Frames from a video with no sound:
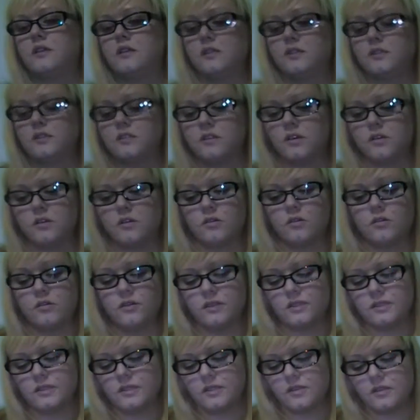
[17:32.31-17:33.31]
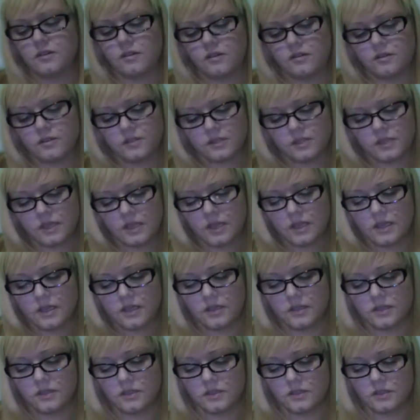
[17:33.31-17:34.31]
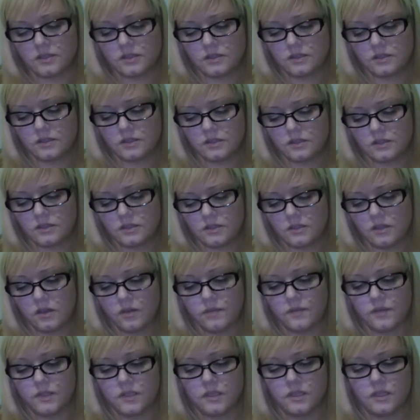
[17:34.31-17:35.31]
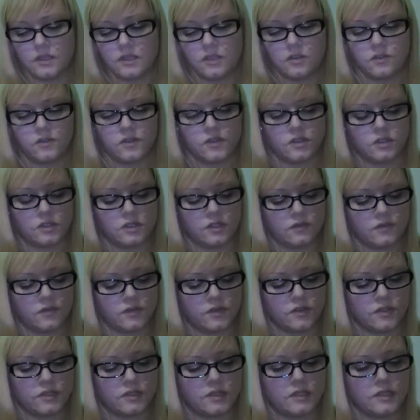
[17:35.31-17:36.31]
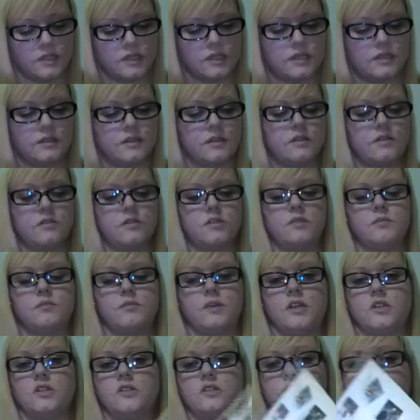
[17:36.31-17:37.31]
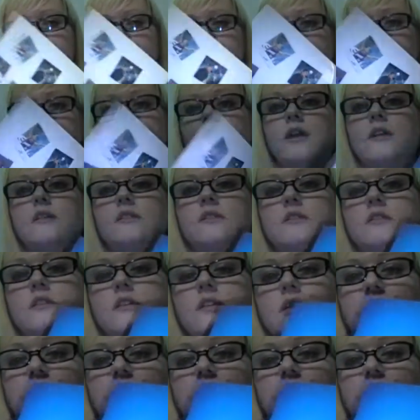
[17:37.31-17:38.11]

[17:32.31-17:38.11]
So this here says, no, the interview's on the first CD, and then there's some pictures of the guys